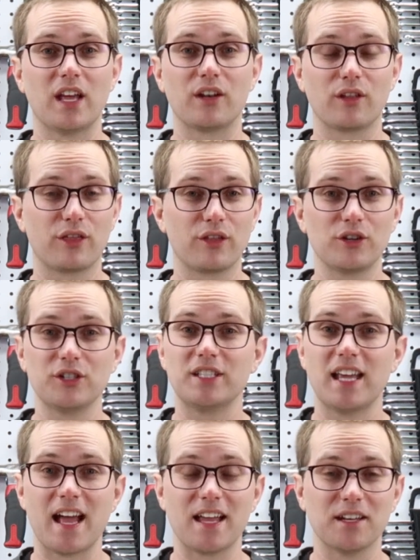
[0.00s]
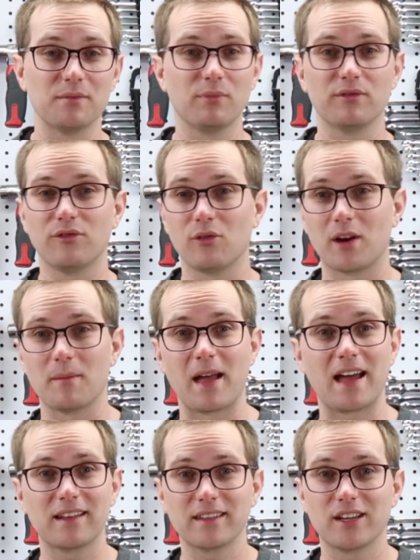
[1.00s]
and a third to edit before I'm
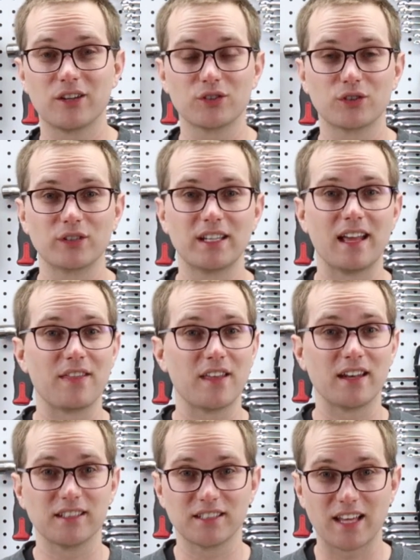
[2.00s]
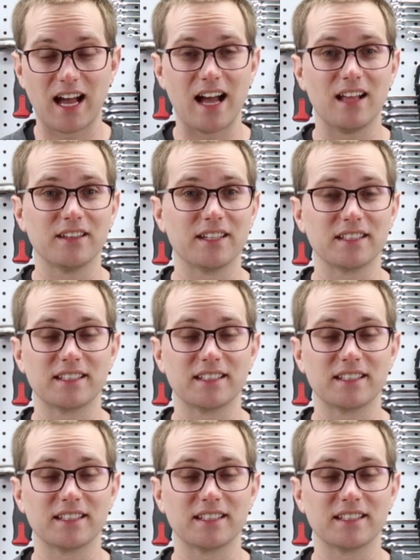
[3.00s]
out of the country, and then it's the holiday